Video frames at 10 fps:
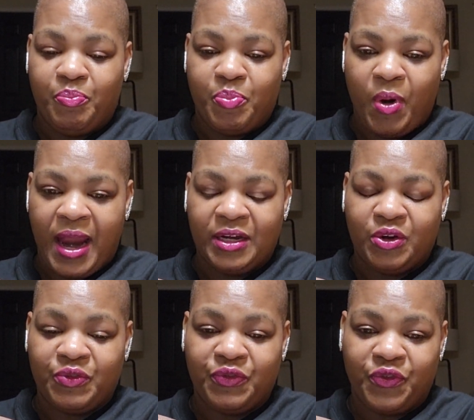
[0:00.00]

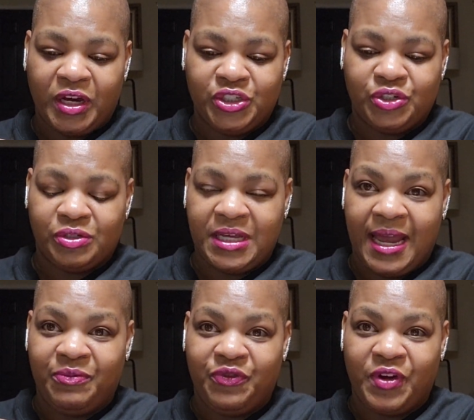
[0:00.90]
brighter, fresher
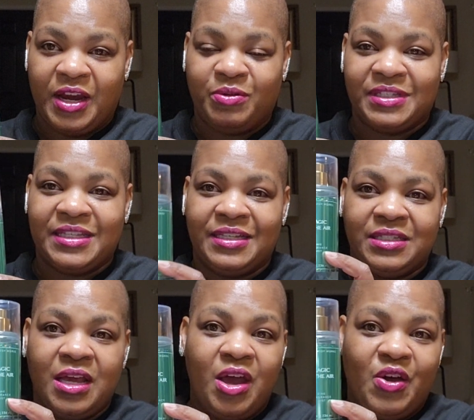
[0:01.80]
type
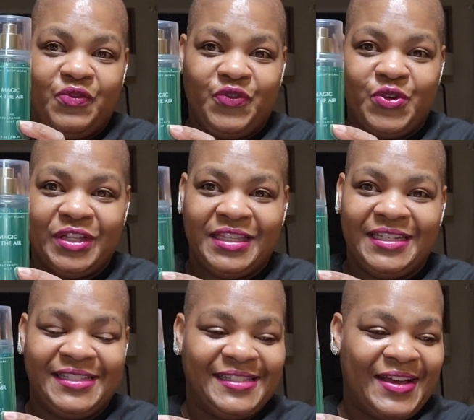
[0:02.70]
fragrances for
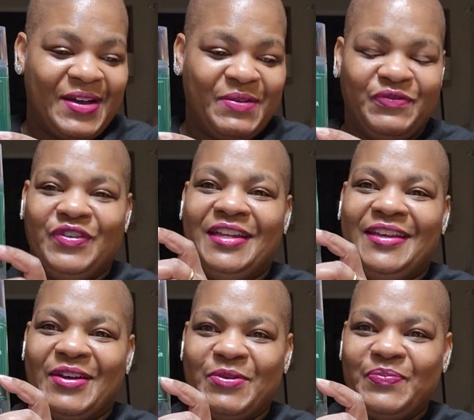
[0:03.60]
this
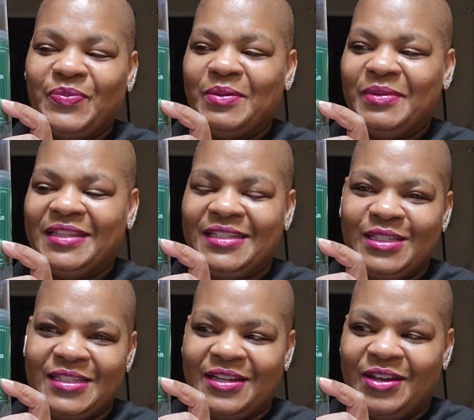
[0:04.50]
video, but this
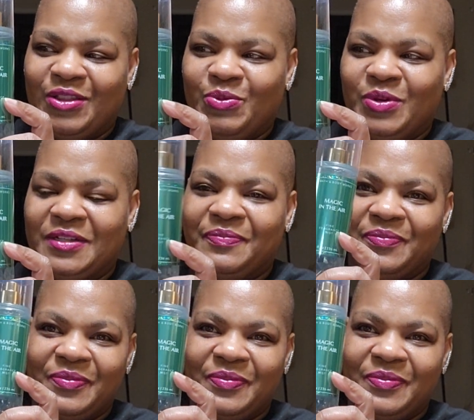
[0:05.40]
is another one.